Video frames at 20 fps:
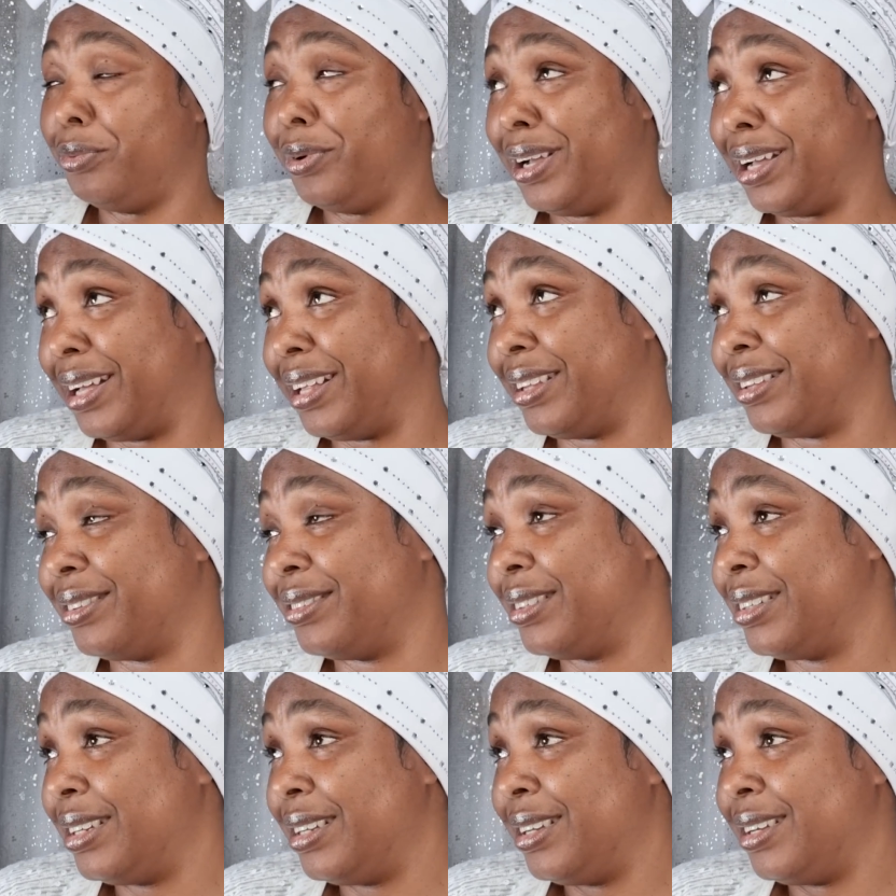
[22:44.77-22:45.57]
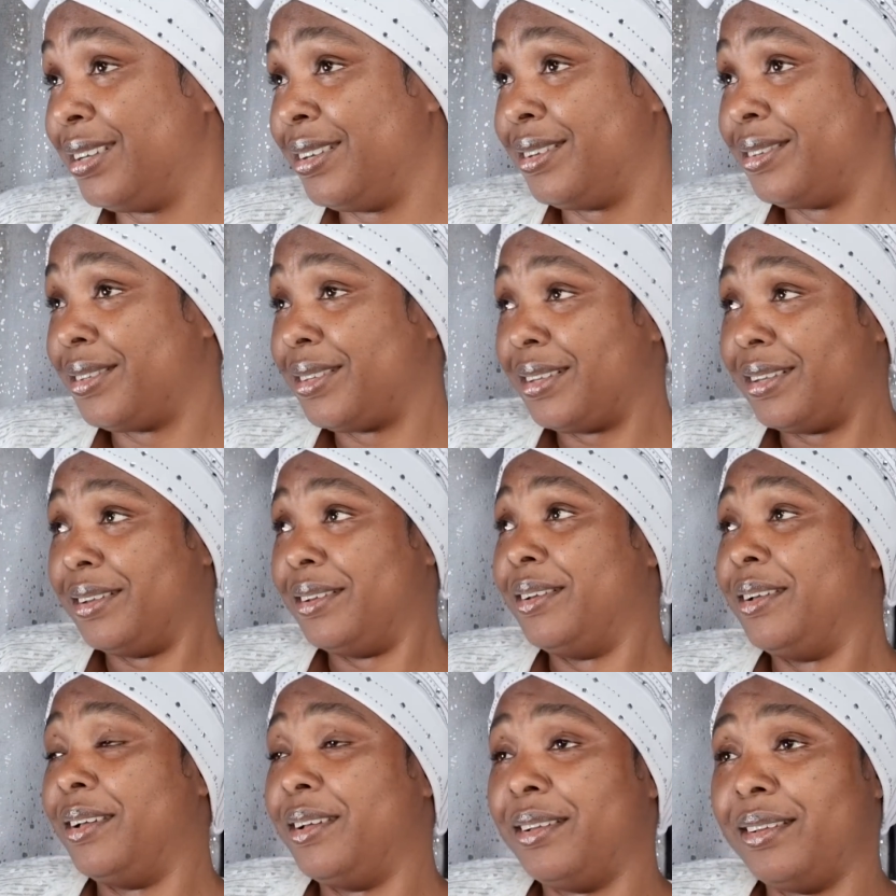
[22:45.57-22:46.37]
well,
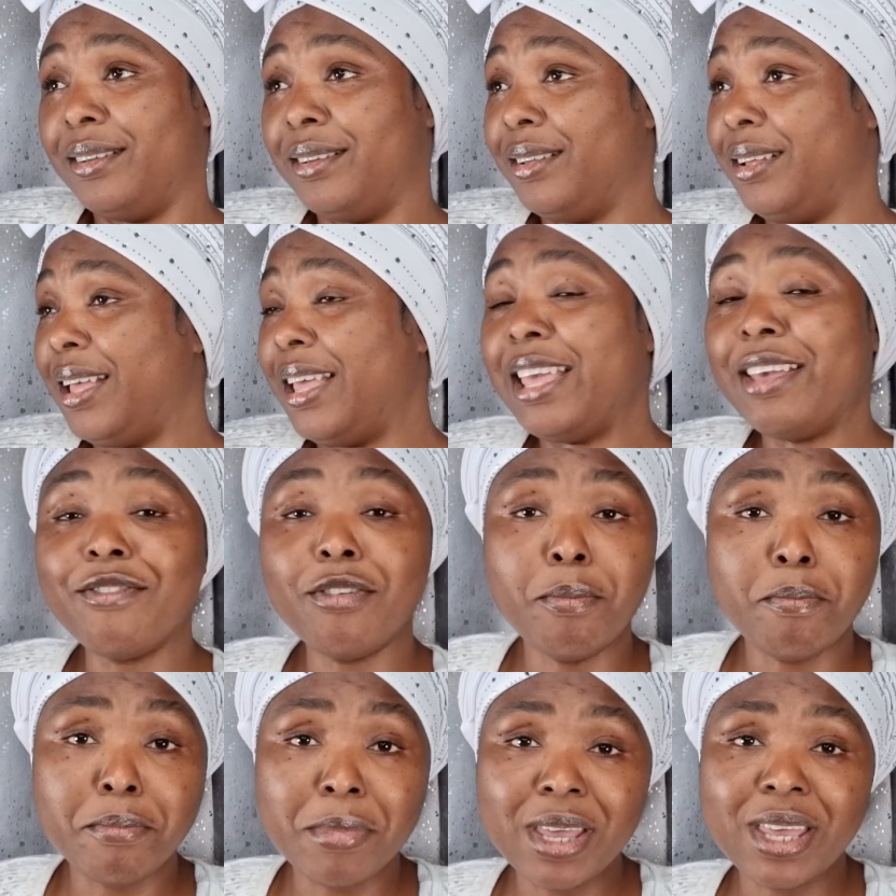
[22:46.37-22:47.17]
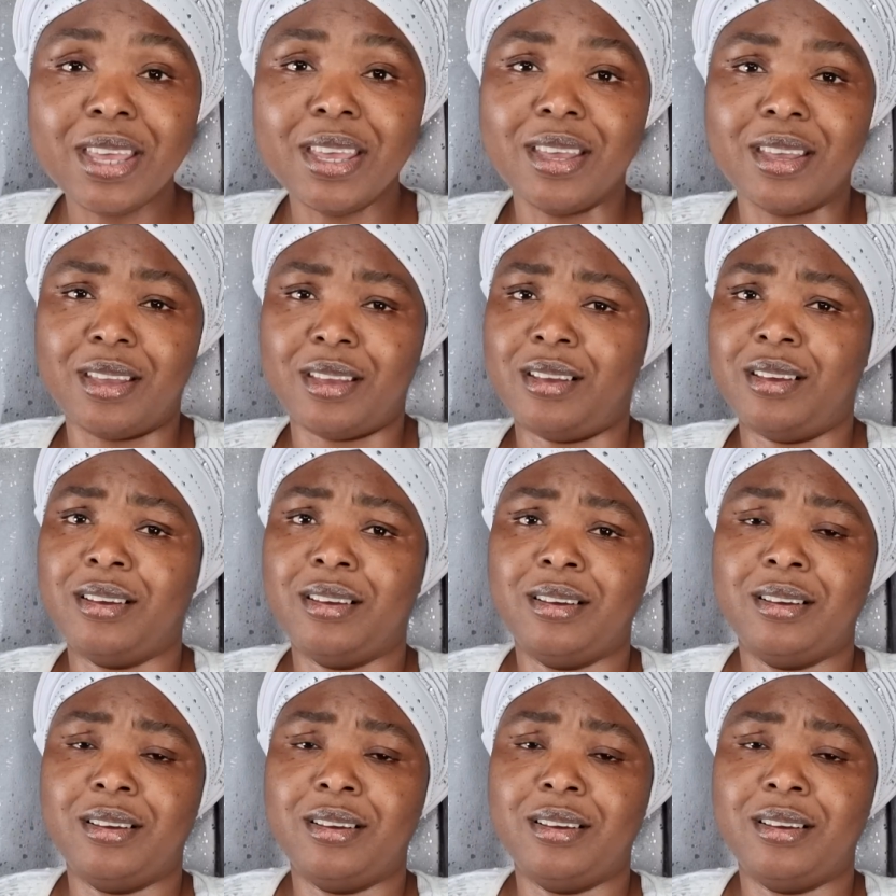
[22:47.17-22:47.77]
even me